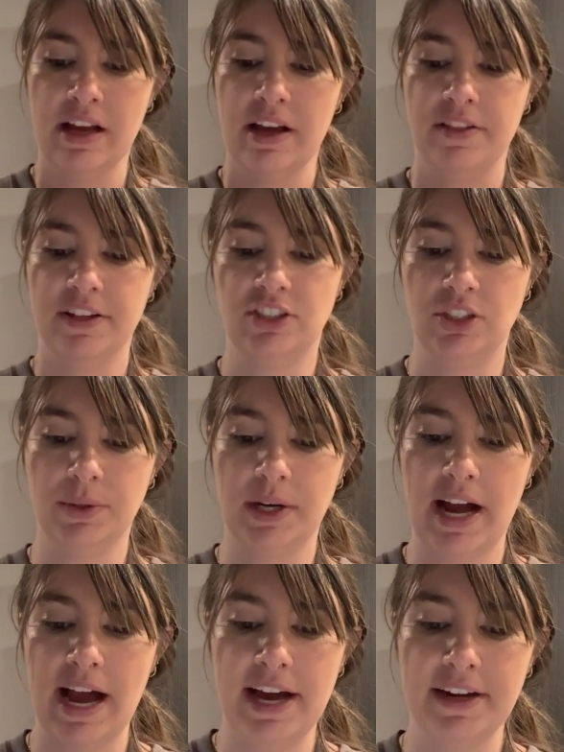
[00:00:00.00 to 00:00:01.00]
that you
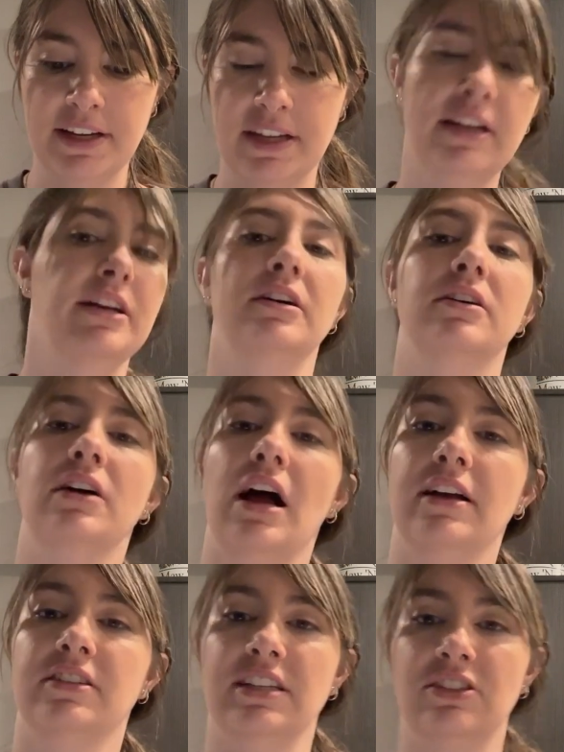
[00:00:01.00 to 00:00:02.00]
add
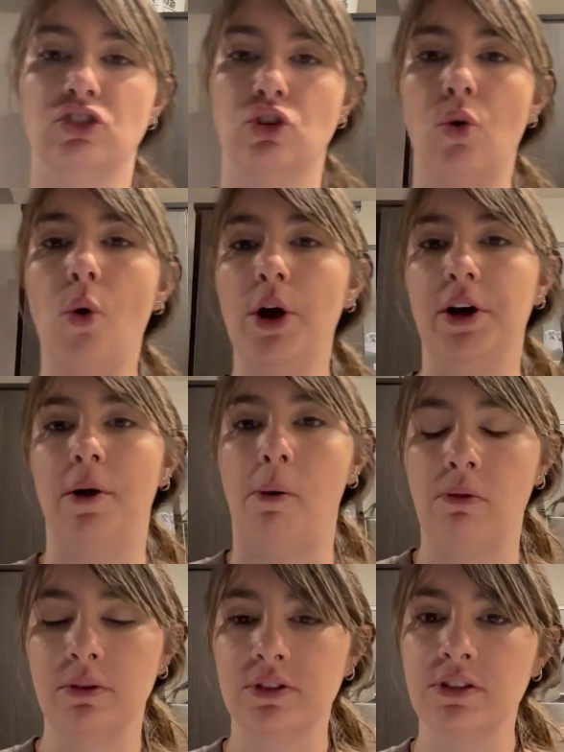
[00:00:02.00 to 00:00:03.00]
essential
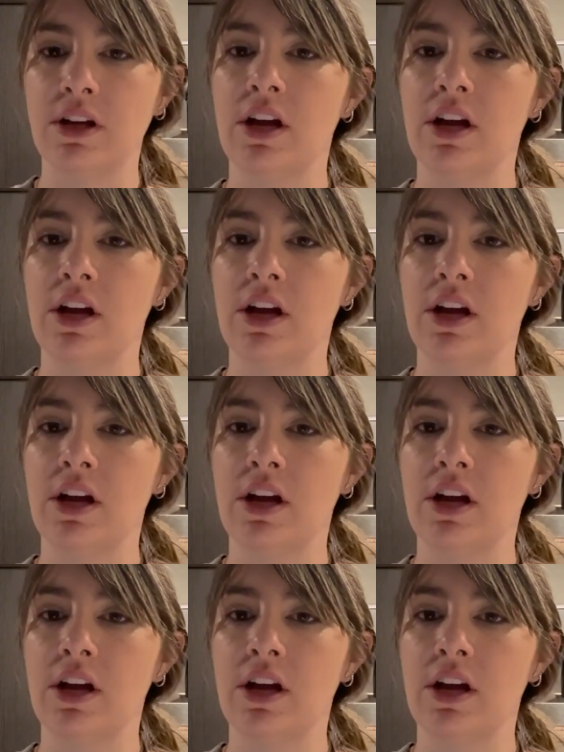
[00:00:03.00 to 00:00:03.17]
oils.